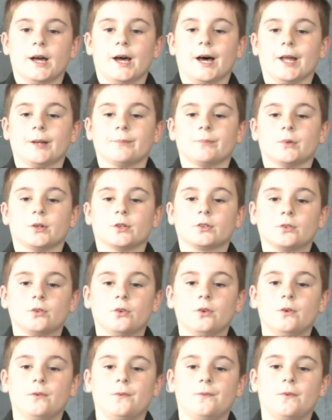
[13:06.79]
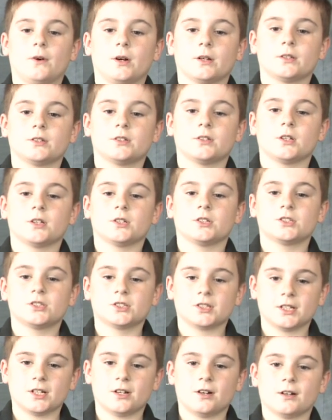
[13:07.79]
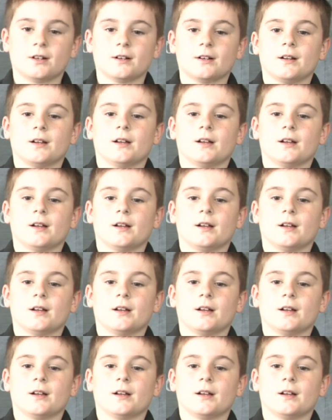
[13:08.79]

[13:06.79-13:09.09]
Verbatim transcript: and bought two floods share